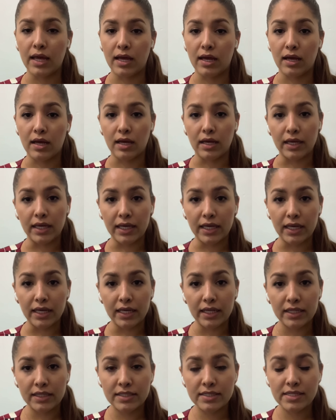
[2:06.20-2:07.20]

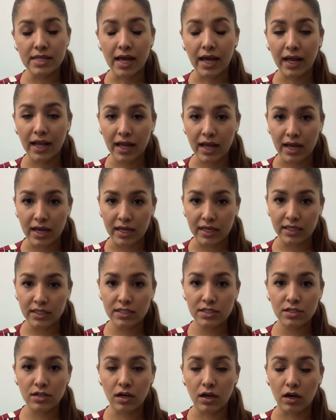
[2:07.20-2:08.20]
it's a kind
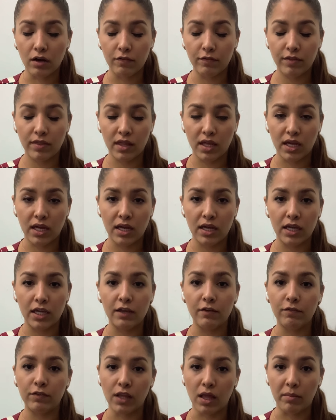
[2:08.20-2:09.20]
of the
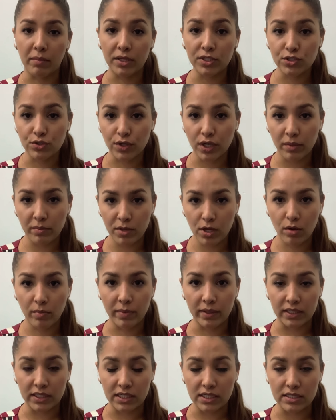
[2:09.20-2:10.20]
inflammatory
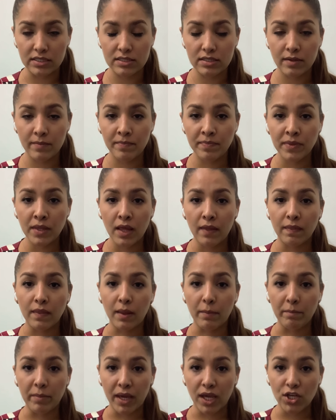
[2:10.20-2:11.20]
myopathies. The
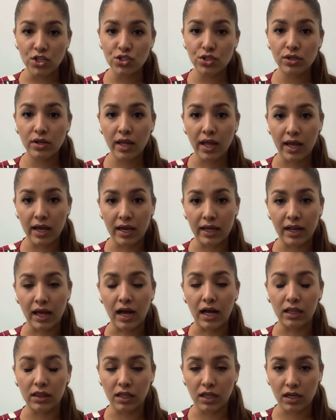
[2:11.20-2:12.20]
patient had a
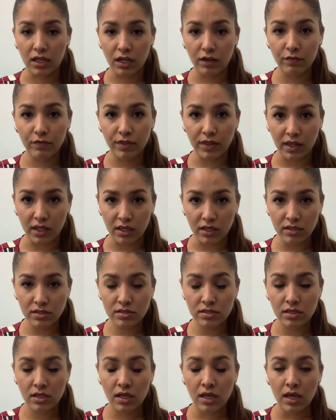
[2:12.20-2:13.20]
lot of things
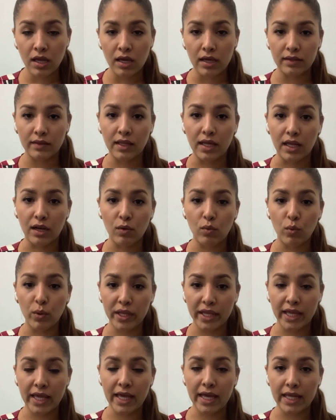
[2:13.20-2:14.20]
that we
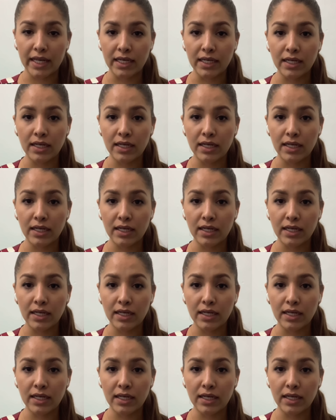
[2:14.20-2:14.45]
can